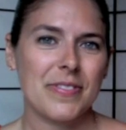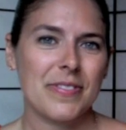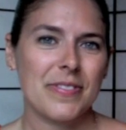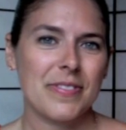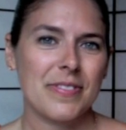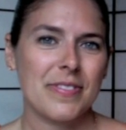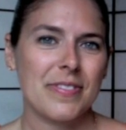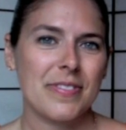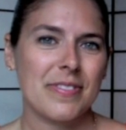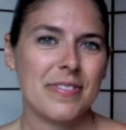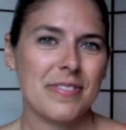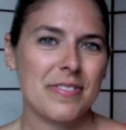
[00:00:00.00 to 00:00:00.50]

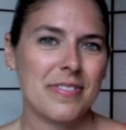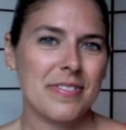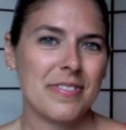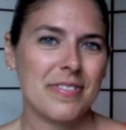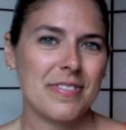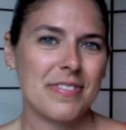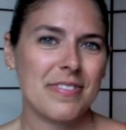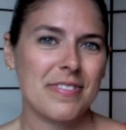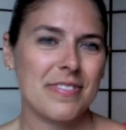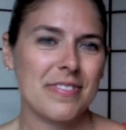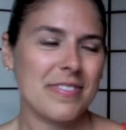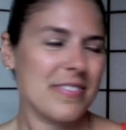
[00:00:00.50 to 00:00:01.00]

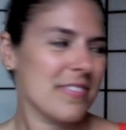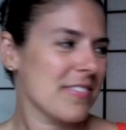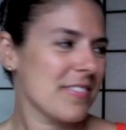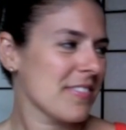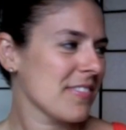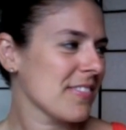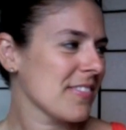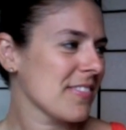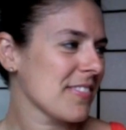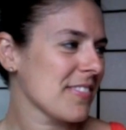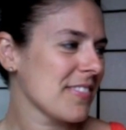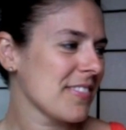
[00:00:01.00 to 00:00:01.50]

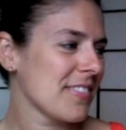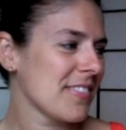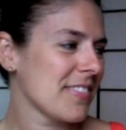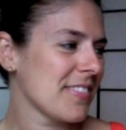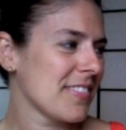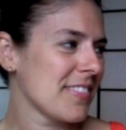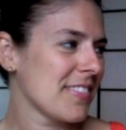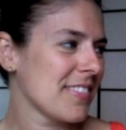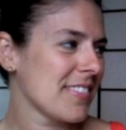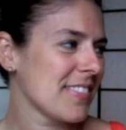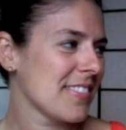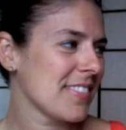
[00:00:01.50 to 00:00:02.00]

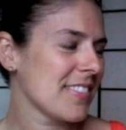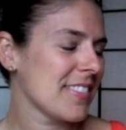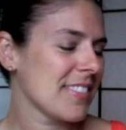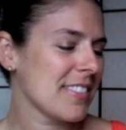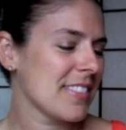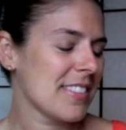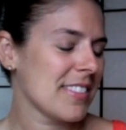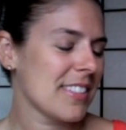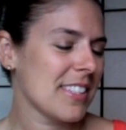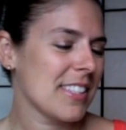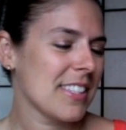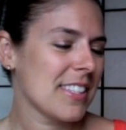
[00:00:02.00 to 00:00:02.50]

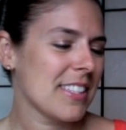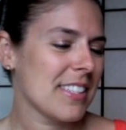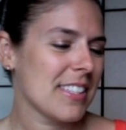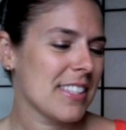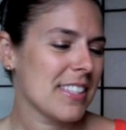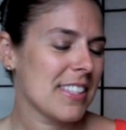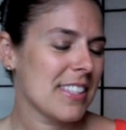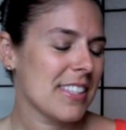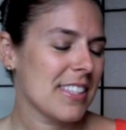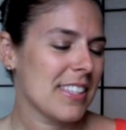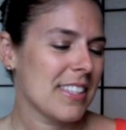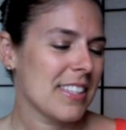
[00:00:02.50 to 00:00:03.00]

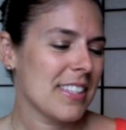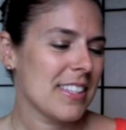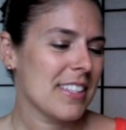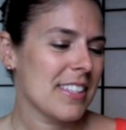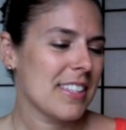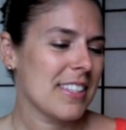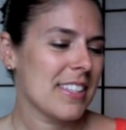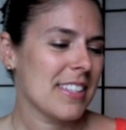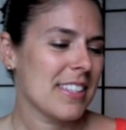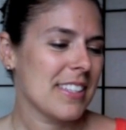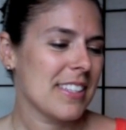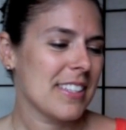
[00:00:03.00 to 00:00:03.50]

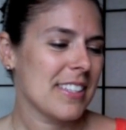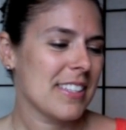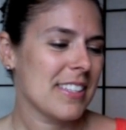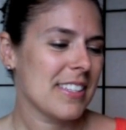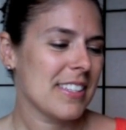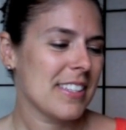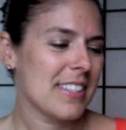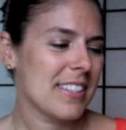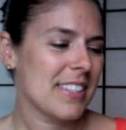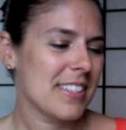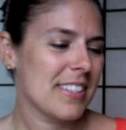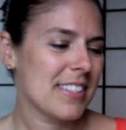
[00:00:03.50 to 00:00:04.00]

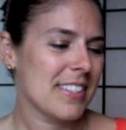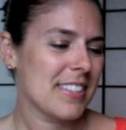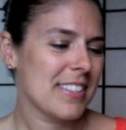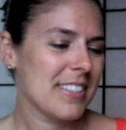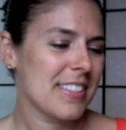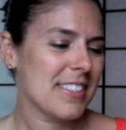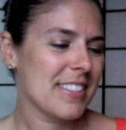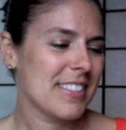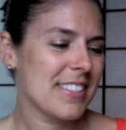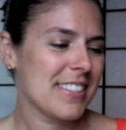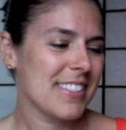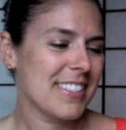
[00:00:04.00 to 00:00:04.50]

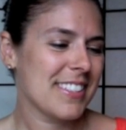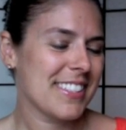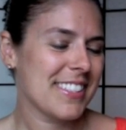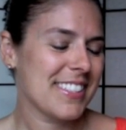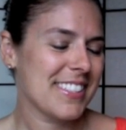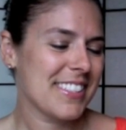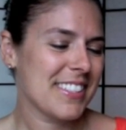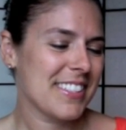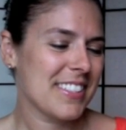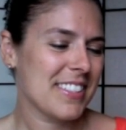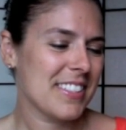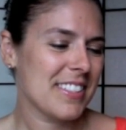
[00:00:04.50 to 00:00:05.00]
The person shown says nothing.